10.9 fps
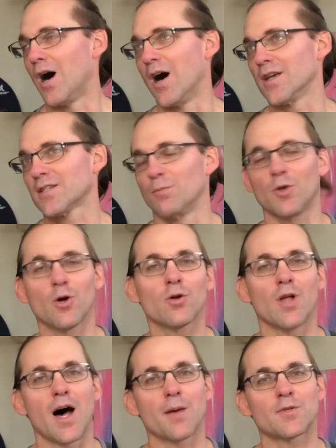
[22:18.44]
some local
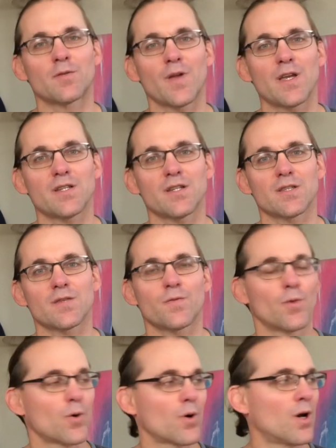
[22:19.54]
observations
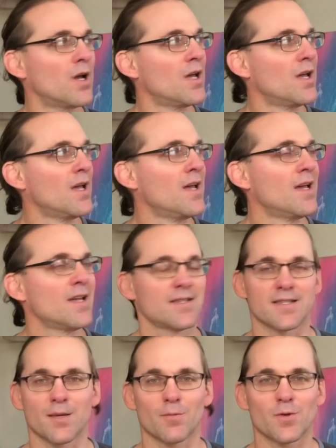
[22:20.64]
for
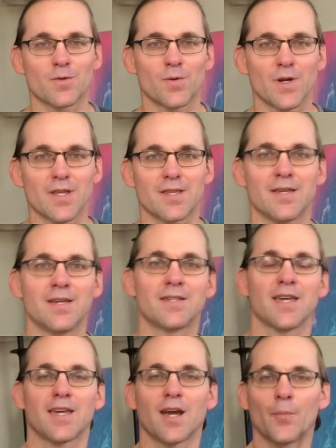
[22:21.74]
December the 20th.
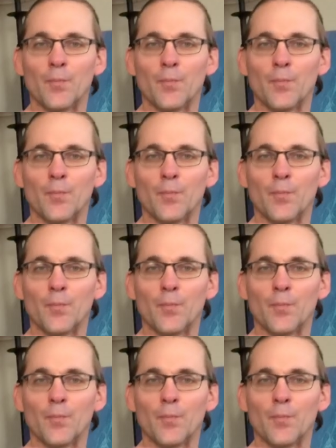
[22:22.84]
Take care.